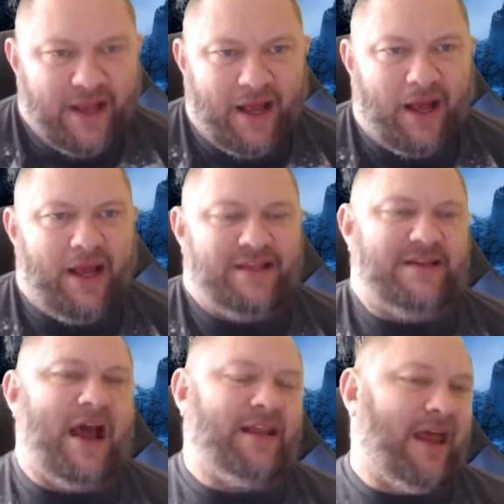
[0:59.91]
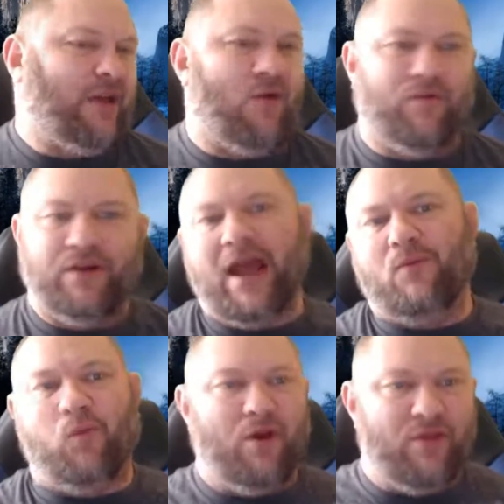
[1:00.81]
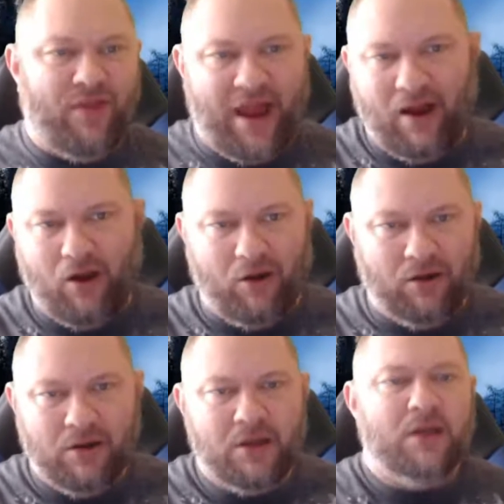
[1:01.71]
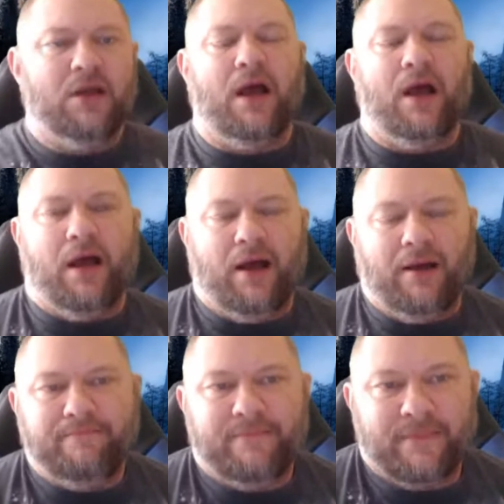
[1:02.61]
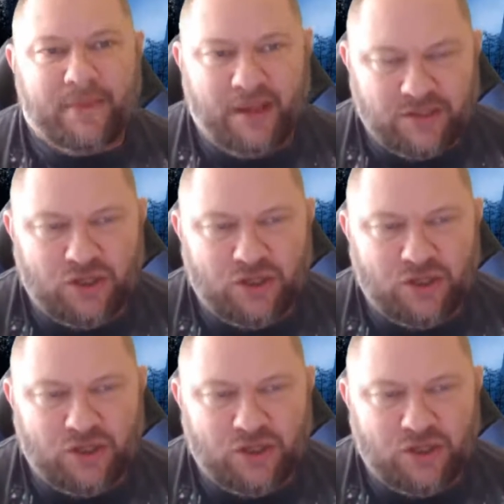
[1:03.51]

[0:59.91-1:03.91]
It's not like overnight we're there. It's a